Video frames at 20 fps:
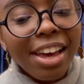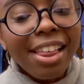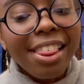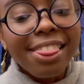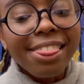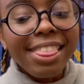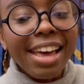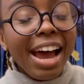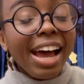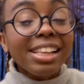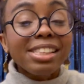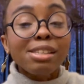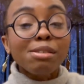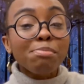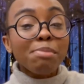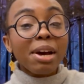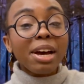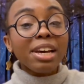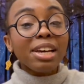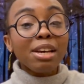that's
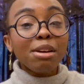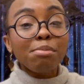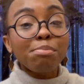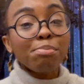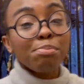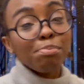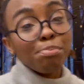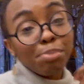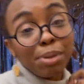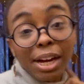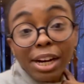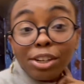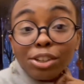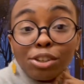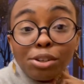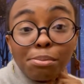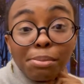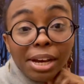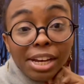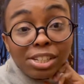my black
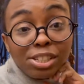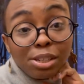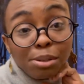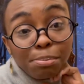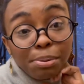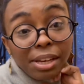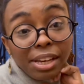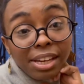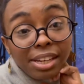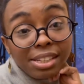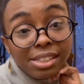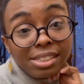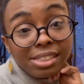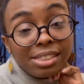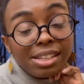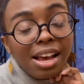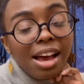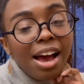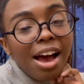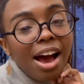girl magic
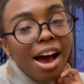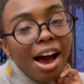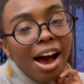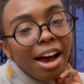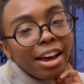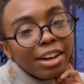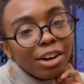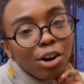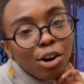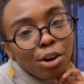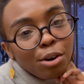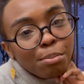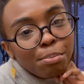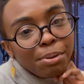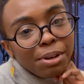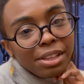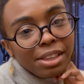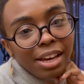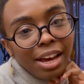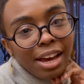picks i
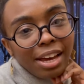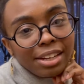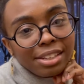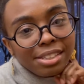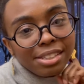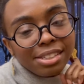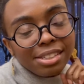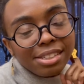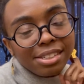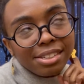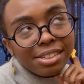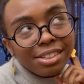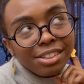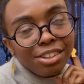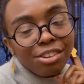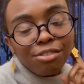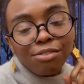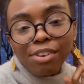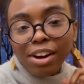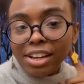hope that
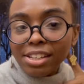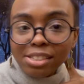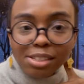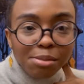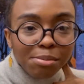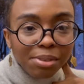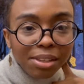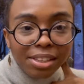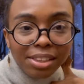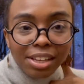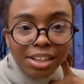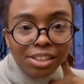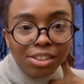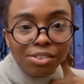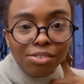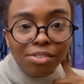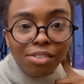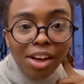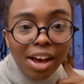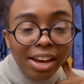you find something that
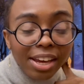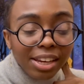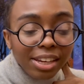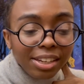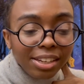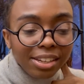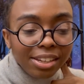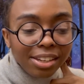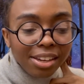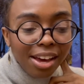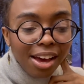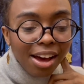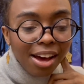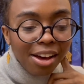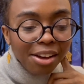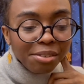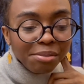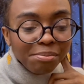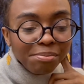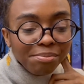you like
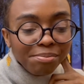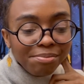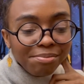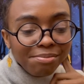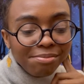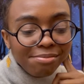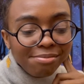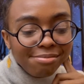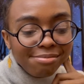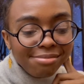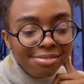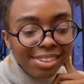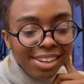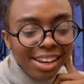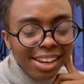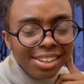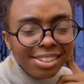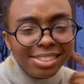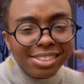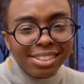um,
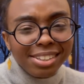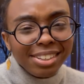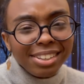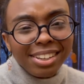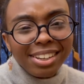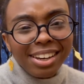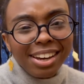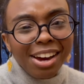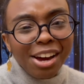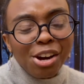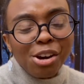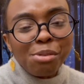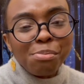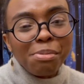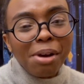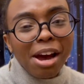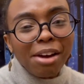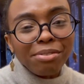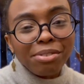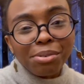and uh, i hope
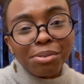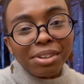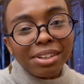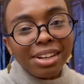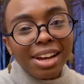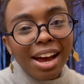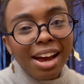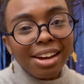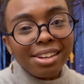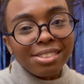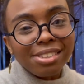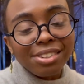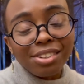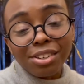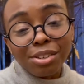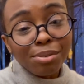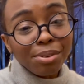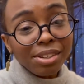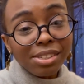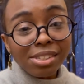everyone has a
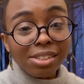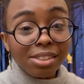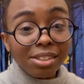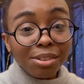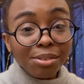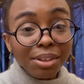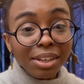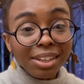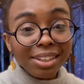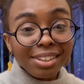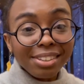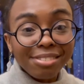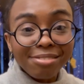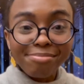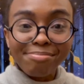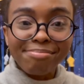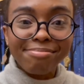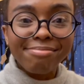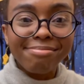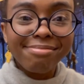good rest of their week
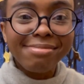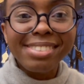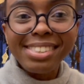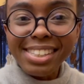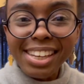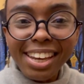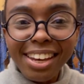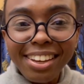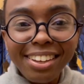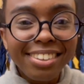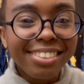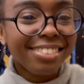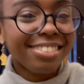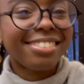See ya.